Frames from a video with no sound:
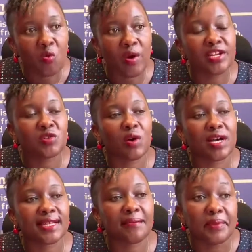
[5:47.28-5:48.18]
when it
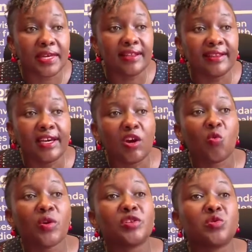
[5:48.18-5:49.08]
was a bill,
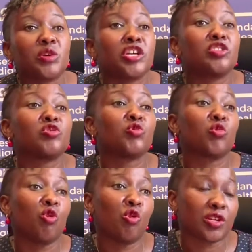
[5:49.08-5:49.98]
we took it to
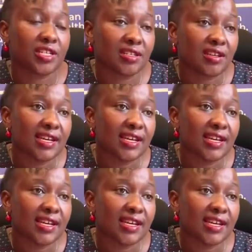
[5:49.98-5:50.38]
court,